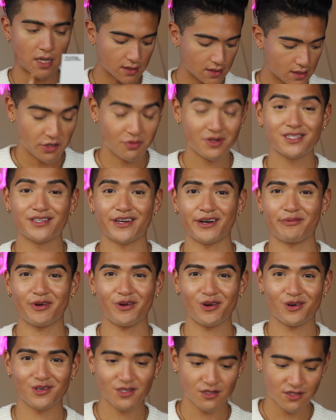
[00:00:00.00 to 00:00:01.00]
So we start
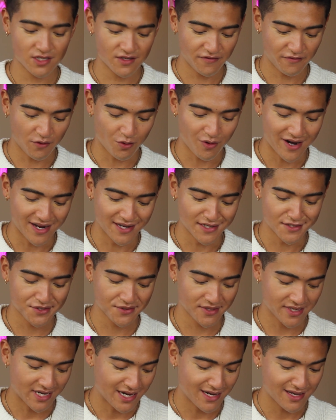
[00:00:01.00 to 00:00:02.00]
rehearsals for
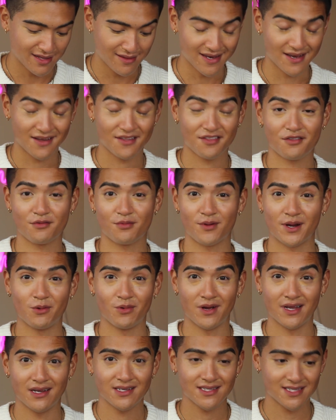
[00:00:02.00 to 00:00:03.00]
Juliet in like 3
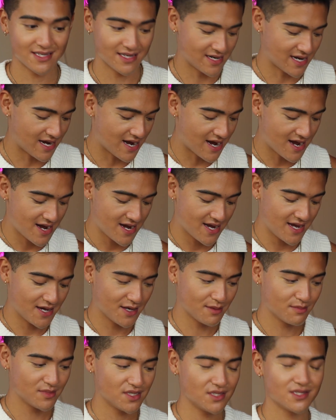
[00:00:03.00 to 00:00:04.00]
weeks, and I
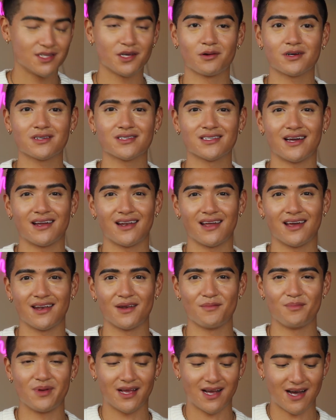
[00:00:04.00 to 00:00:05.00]
am so
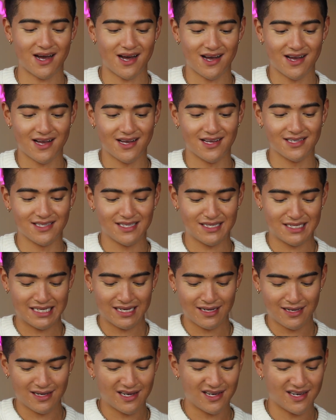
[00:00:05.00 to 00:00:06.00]
excited because
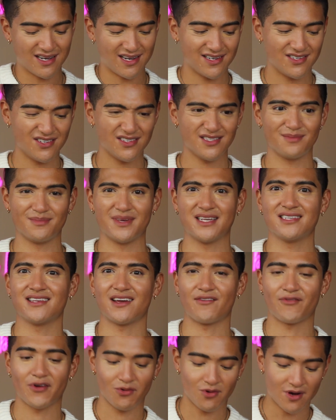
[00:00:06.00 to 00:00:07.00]
I just miss
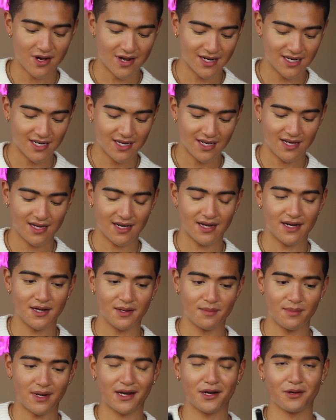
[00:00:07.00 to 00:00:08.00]
everyone.
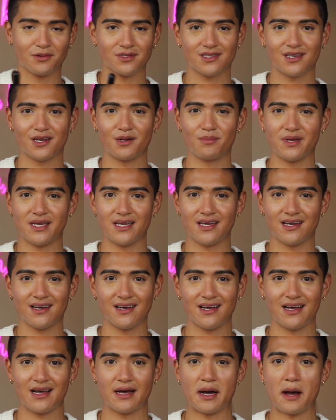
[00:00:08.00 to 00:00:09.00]
I know it's gonna be
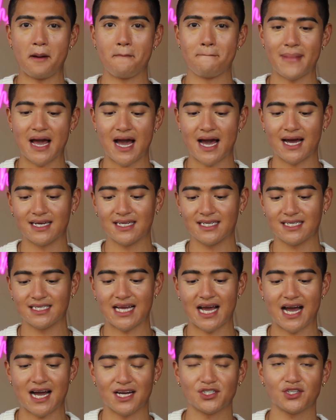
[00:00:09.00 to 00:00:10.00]
a mad
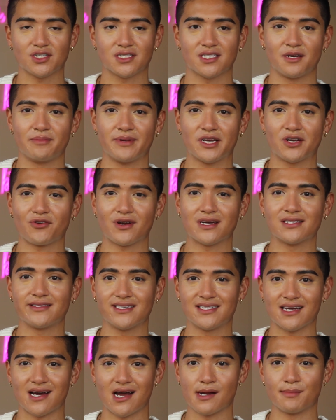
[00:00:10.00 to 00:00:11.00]
dash, it's gonna be
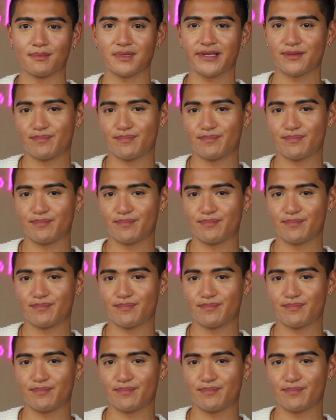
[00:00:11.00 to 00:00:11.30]
crazy times,